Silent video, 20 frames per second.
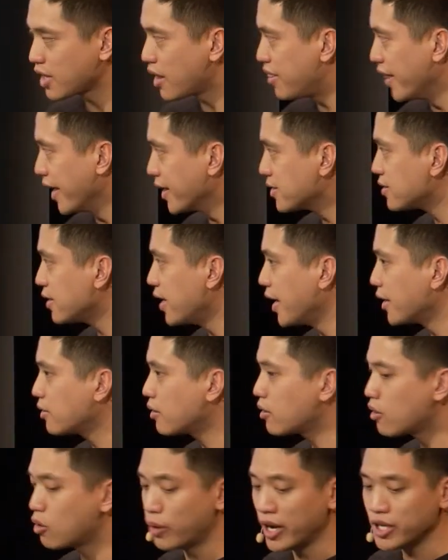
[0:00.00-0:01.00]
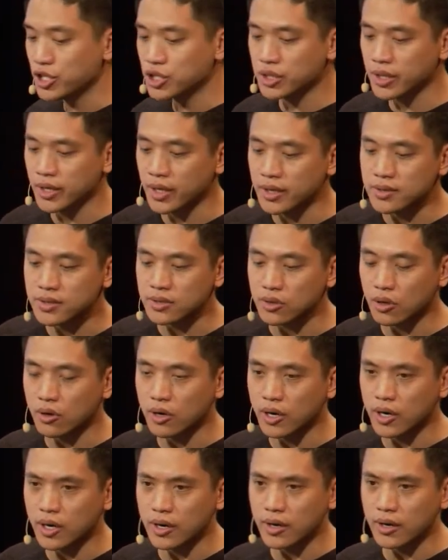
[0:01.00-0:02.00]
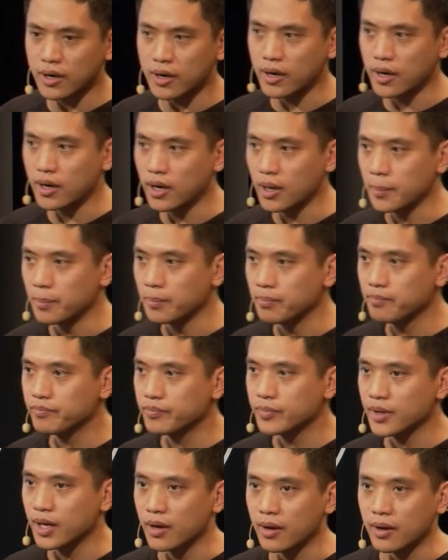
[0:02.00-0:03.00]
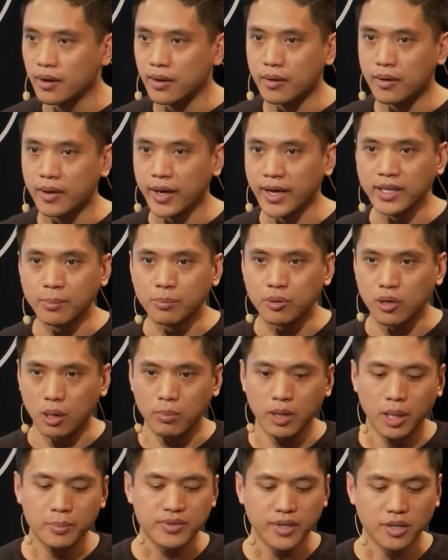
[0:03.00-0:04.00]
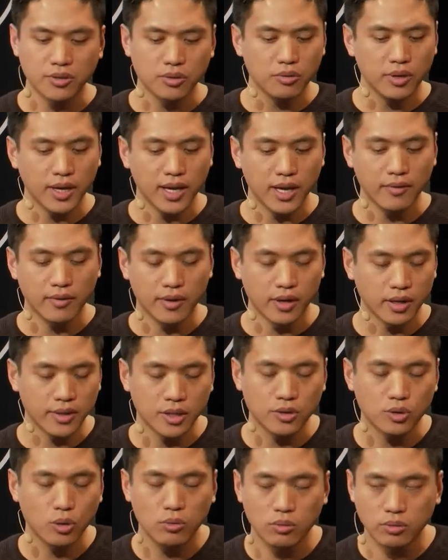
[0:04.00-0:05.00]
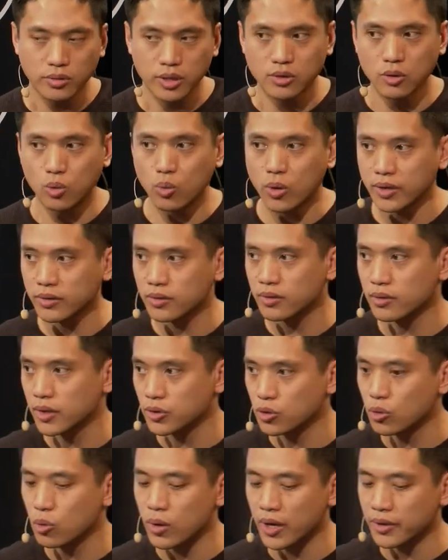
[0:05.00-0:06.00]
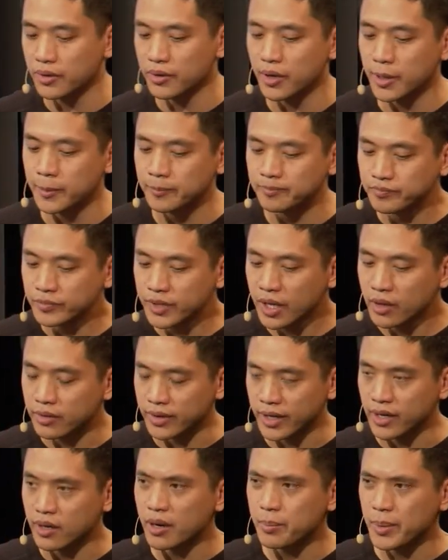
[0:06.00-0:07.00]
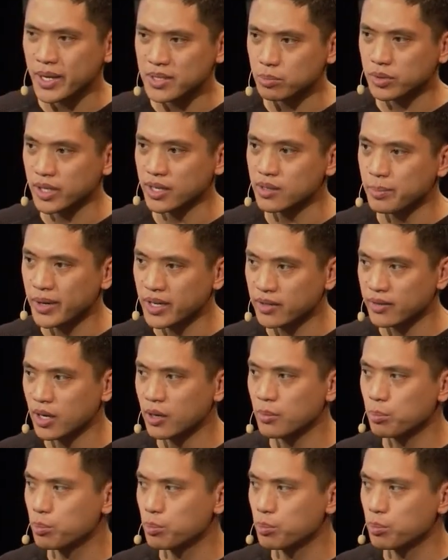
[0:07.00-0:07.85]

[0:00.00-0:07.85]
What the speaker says: things like questions or any problems that you have that you wonder, they are